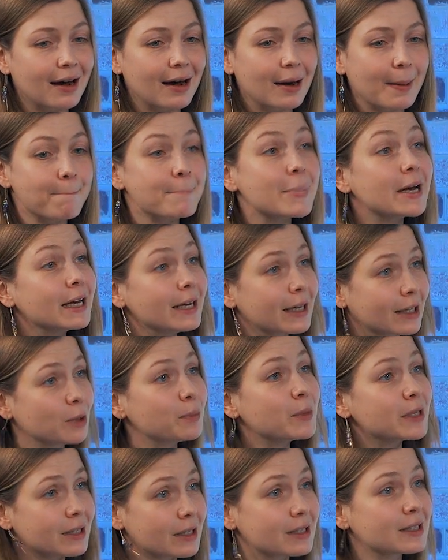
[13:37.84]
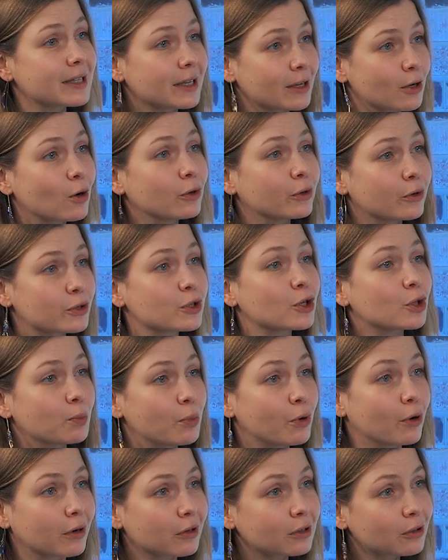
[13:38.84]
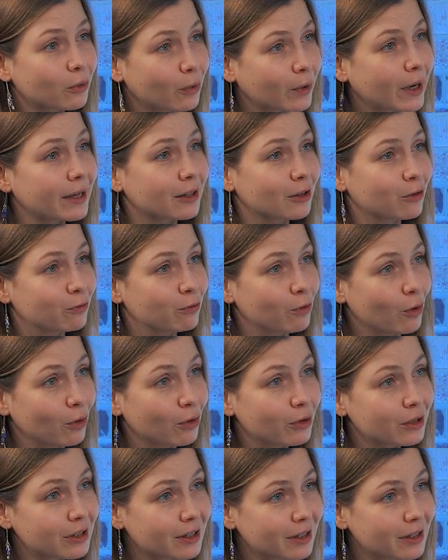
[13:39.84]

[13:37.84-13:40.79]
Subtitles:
brilliant business stakeholders on board who kind of walked